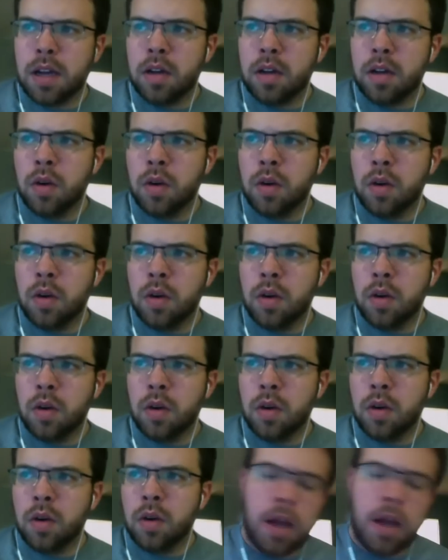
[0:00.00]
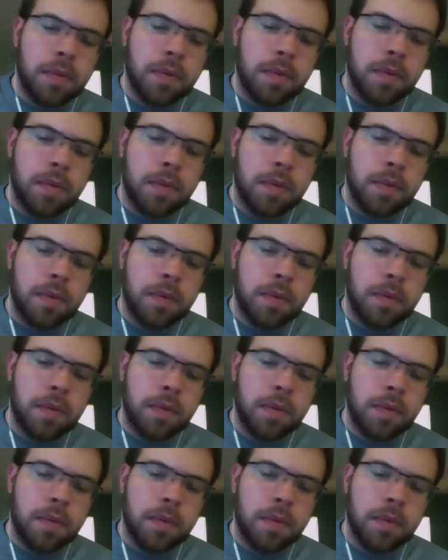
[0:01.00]
cool. I'd be interested,
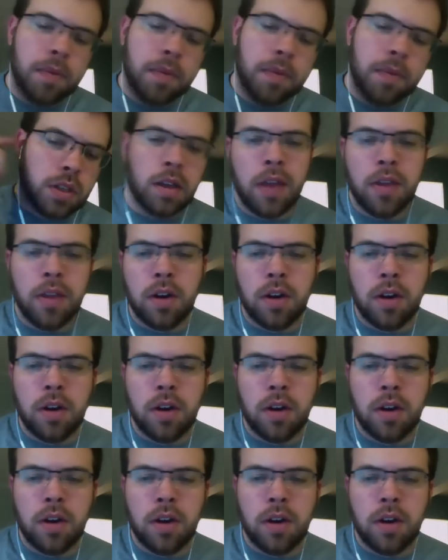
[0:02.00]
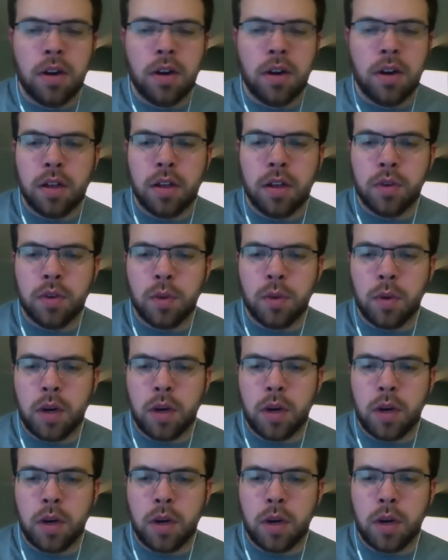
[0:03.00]
Heather, if you're
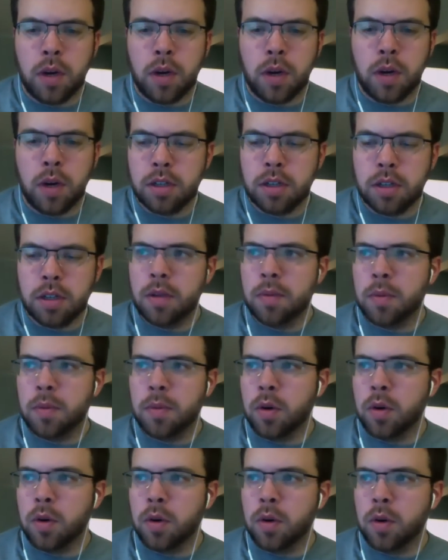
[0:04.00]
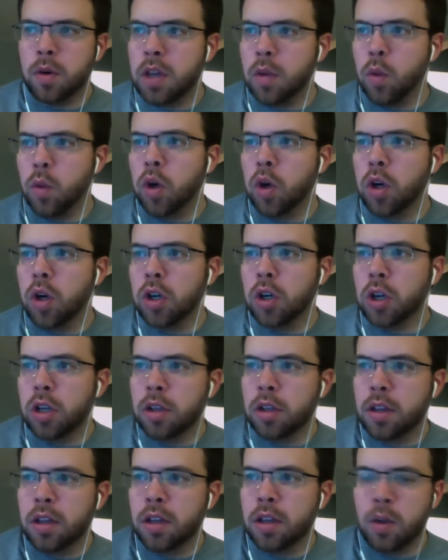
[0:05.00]
watching or you get word
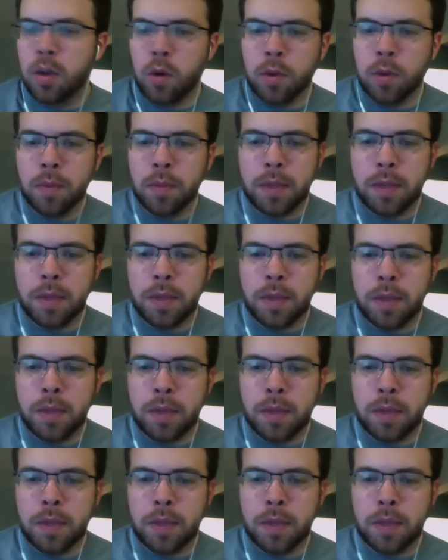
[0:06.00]
that you were mentioned.